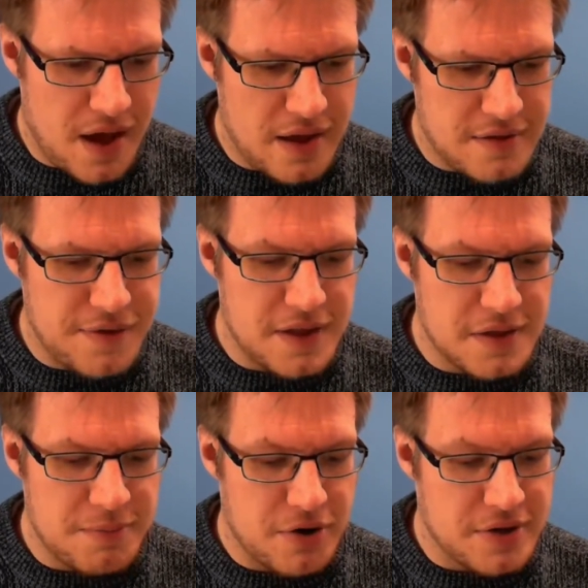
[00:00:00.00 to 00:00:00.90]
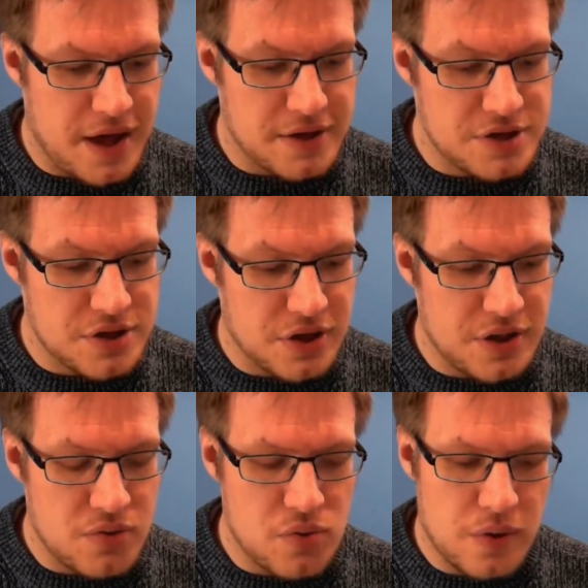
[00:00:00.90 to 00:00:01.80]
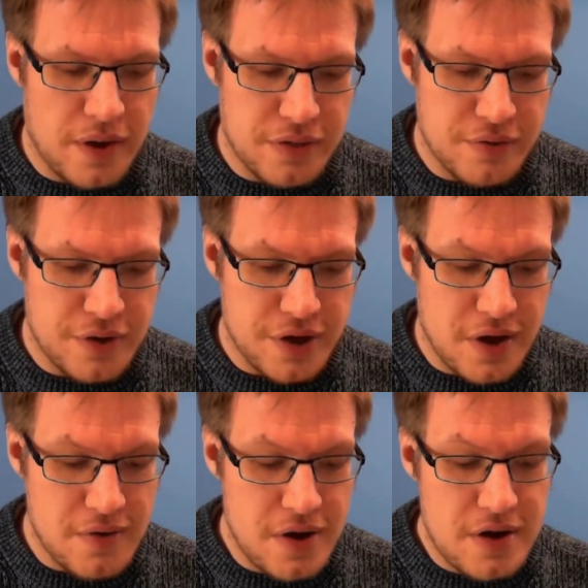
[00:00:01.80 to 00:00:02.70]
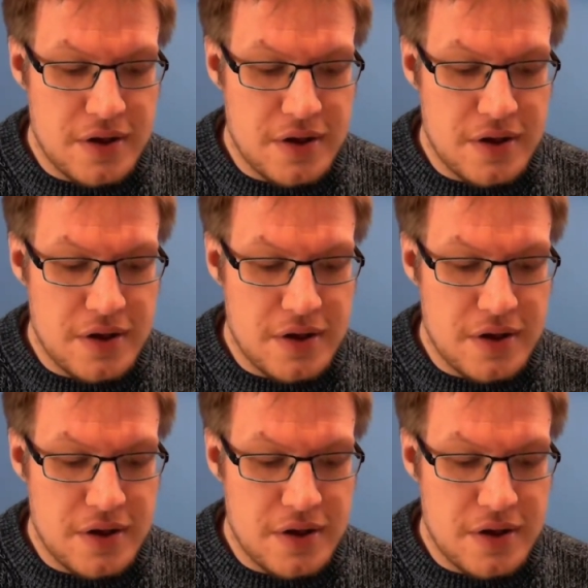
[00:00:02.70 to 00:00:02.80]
Defense box out. She's got it all the way through her dial.